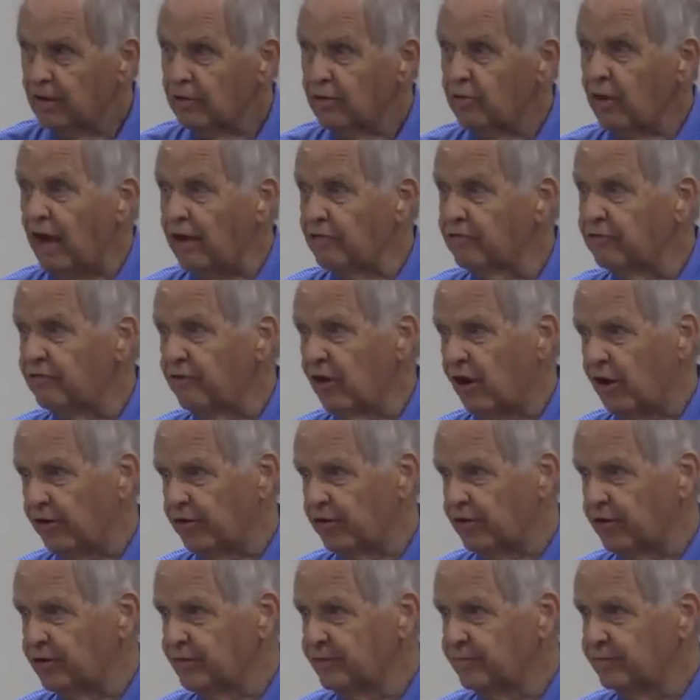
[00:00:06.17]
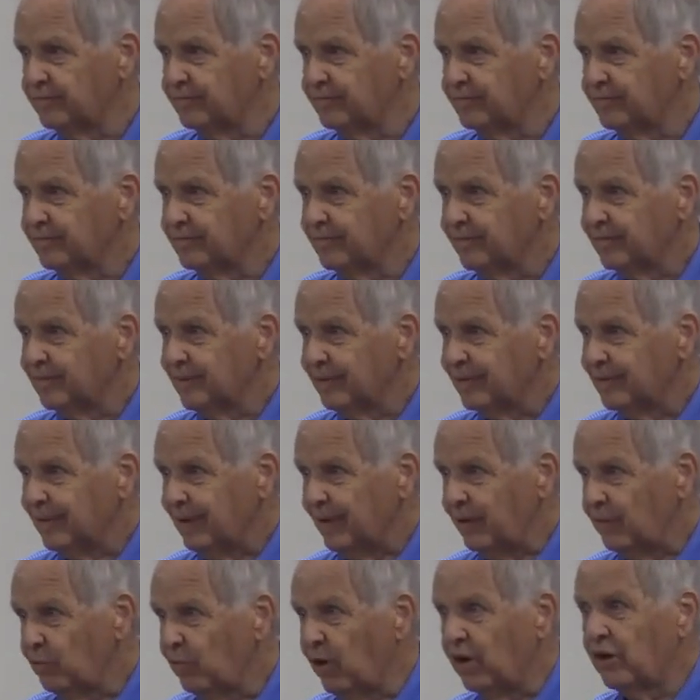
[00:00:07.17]
grandfather
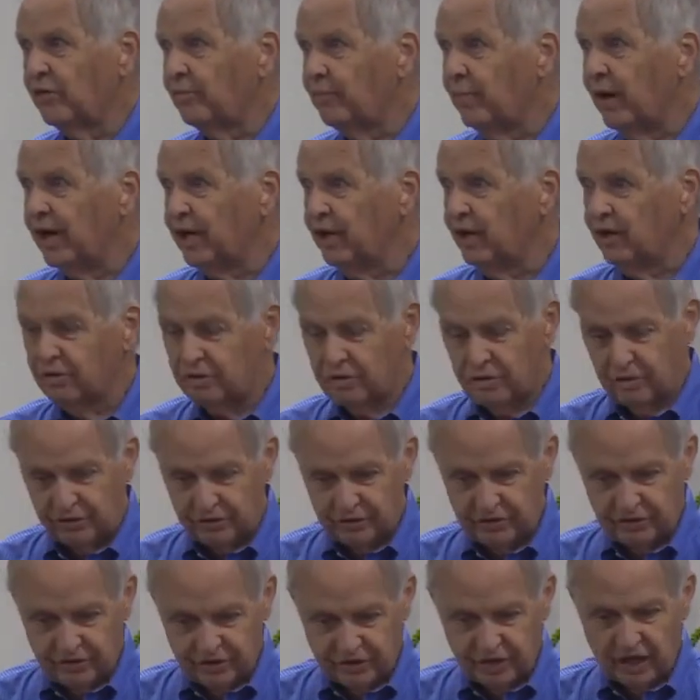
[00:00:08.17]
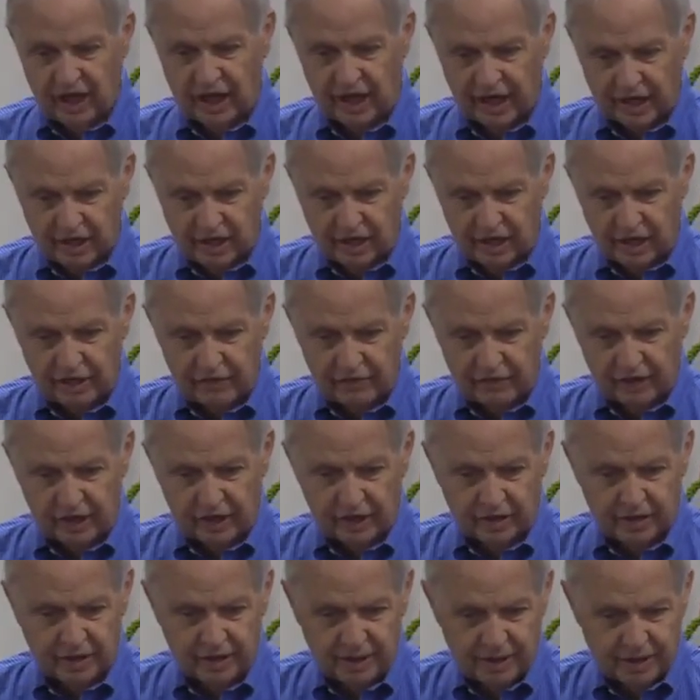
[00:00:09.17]
and one of my uncles died,
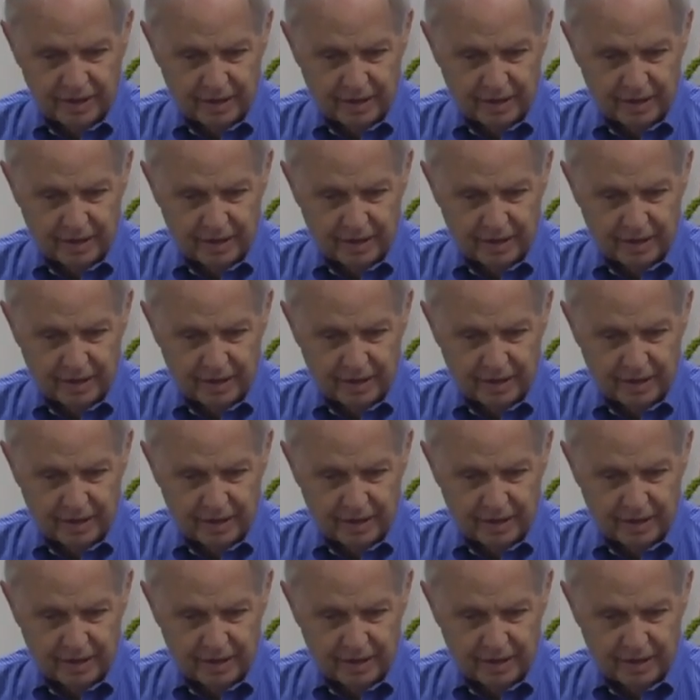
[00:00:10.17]
leaving